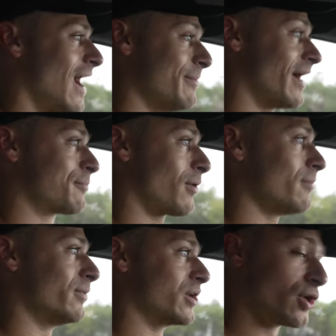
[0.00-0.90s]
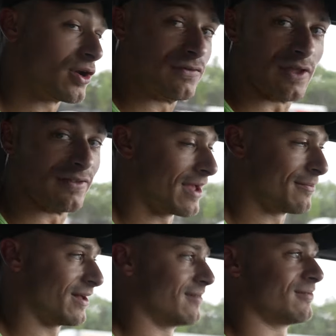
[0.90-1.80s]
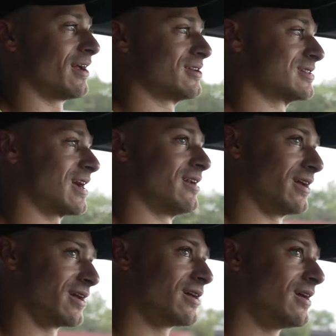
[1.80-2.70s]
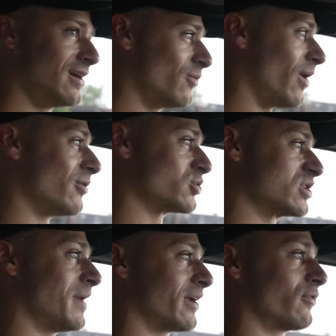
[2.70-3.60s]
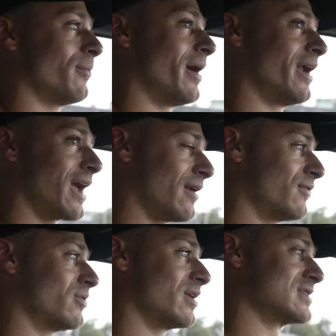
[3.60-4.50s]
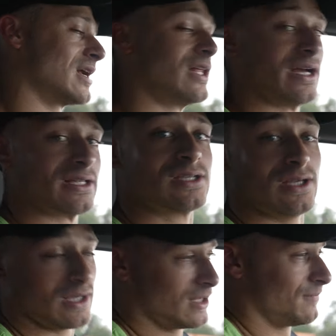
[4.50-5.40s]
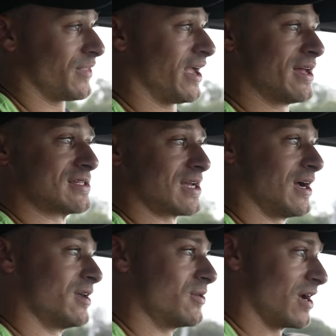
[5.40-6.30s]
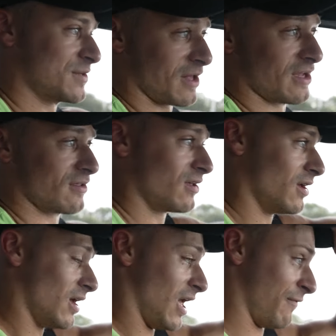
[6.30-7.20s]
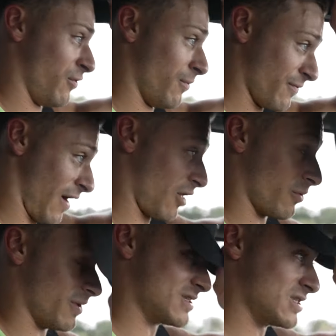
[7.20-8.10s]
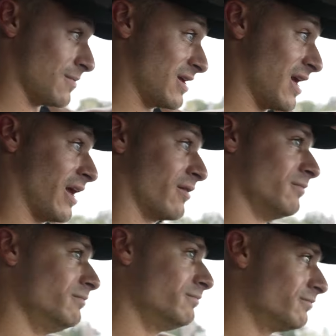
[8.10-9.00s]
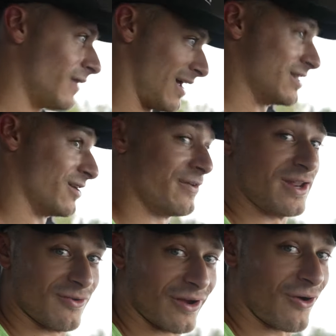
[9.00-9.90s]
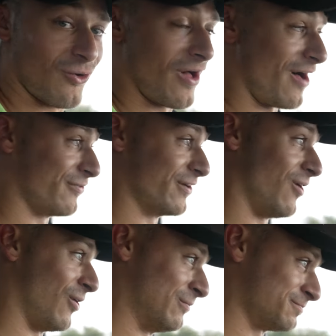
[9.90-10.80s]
I mean, I probably could have done that, but I mean, I just kind of, like, I was respectful about it. I got a few things that I liked, and you guys probably, if you've been following me since the beginning, I did a video, like, a whole ALPHALETE haul.